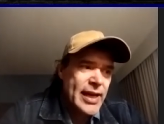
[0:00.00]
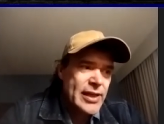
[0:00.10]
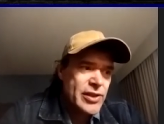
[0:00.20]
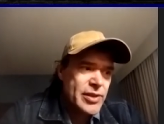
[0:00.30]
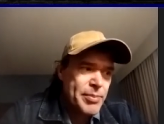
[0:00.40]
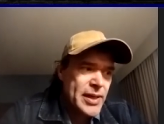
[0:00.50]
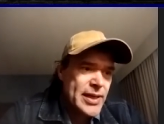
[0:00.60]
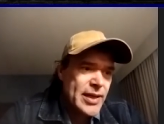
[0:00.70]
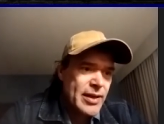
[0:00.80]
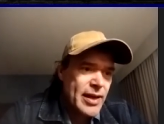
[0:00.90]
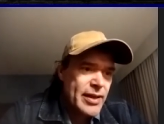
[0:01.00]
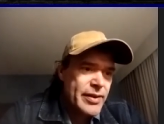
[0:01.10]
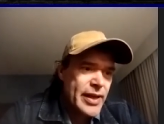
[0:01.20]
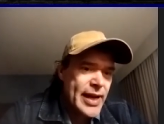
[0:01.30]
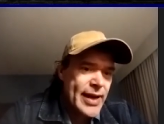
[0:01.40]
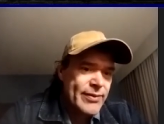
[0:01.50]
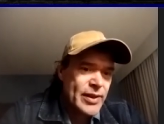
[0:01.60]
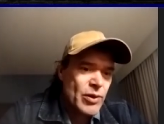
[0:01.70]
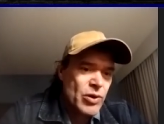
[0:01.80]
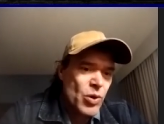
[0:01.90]
catch the bug, then I
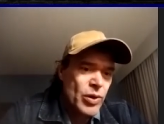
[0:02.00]
have to